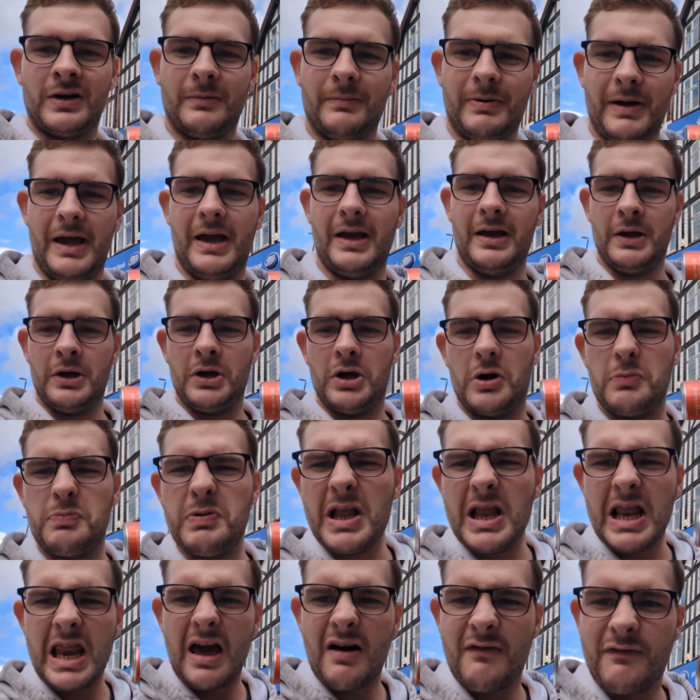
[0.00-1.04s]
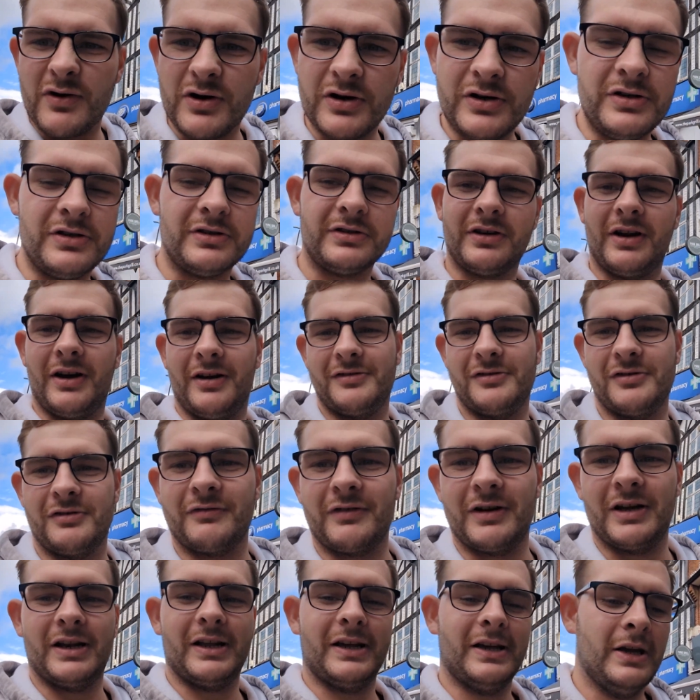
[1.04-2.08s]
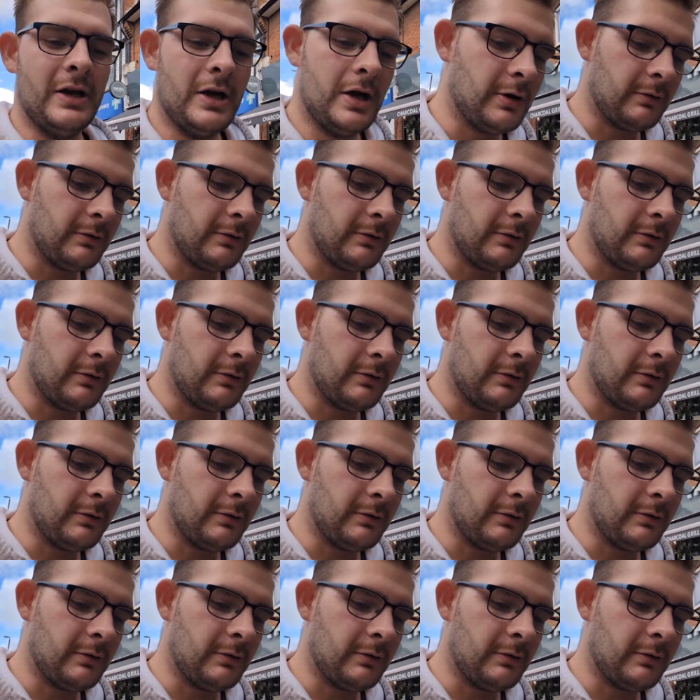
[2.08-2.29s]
a bit a bit levered. No, not really.